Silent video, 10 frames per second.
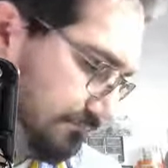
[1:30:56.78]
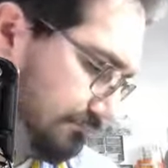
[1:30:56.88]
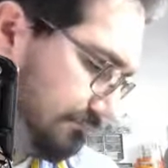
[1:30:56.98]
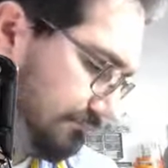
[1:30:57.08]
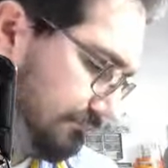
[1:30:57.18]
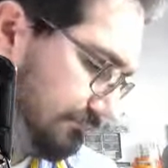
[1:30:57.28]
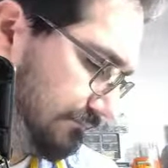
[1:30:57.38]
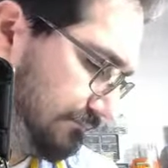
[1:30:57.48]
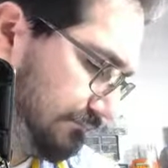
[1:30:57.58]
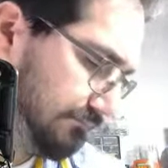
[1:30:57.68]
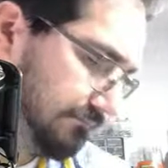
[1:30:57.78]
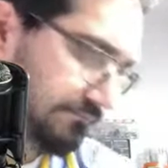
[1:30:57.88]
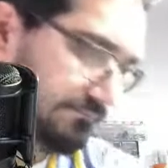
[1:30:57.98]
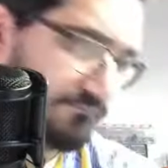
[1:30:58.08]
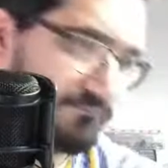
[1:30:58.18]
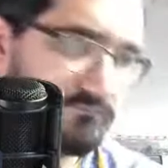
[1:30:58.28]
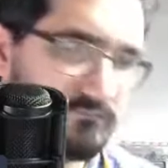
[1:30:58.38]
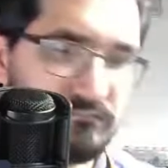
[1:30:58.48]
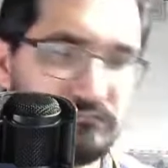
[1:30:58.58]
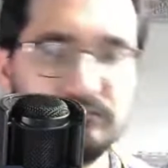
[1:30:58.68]
it's like, do we really
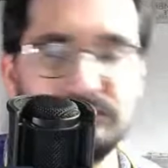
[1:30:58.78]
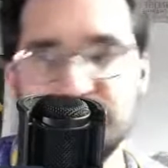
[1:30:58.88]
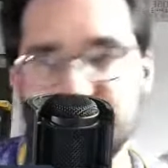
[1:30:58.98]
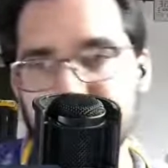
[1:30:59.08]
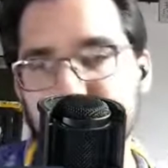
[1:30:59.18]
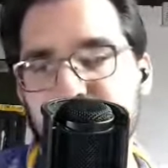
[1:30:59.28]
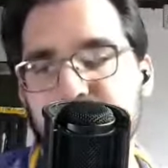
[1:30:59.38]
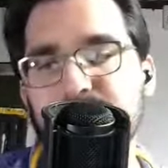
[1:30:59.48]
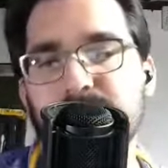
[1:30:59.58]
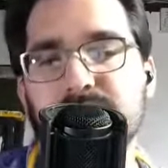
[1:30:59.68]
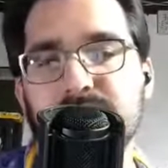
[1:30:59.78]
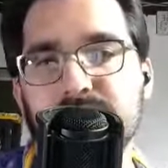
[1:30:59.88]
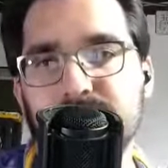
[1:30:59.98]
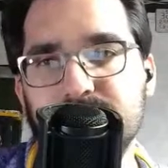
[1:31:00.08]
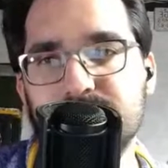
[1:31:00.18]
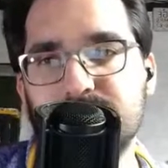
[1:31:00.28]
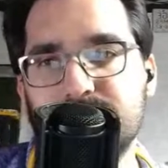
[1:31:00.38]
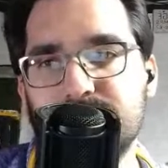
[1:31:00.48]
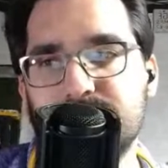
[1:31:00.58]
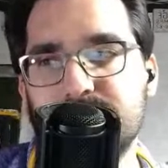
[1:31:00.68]
expect those fans to
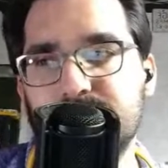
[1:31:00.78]
seriously